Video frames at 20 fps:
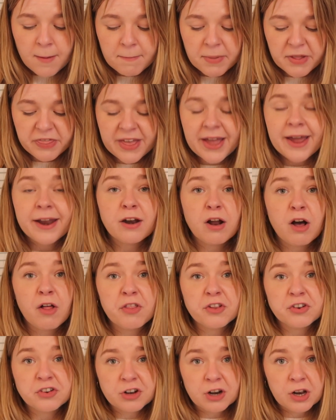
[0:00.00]
But then
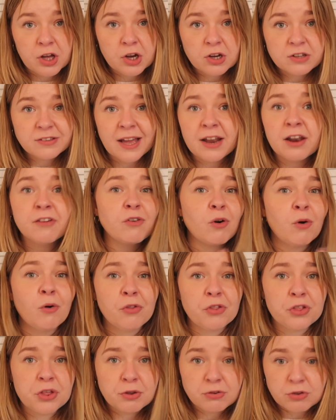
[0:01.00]
on the Deluxe, I love
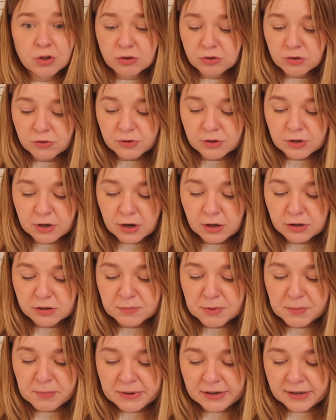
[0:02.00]
all the new songs on the Deluxe,
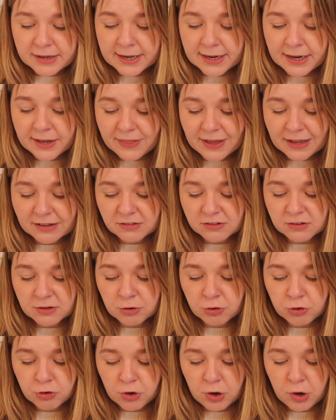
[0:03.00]
but particularly That's
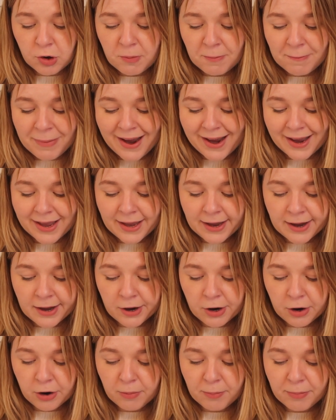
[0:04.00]
So True, Packing
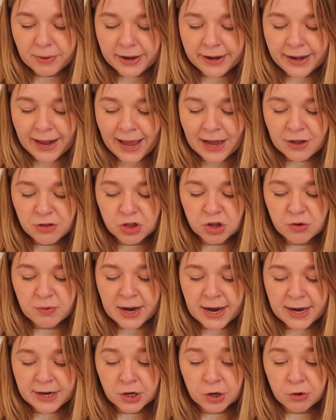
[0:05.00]
It Up and I Knew It,
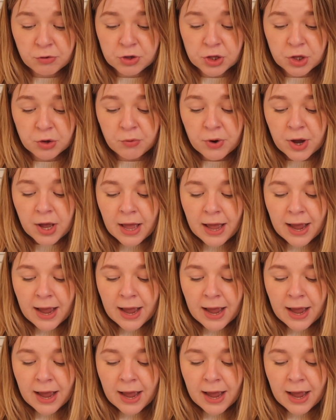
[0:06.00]
I Know You.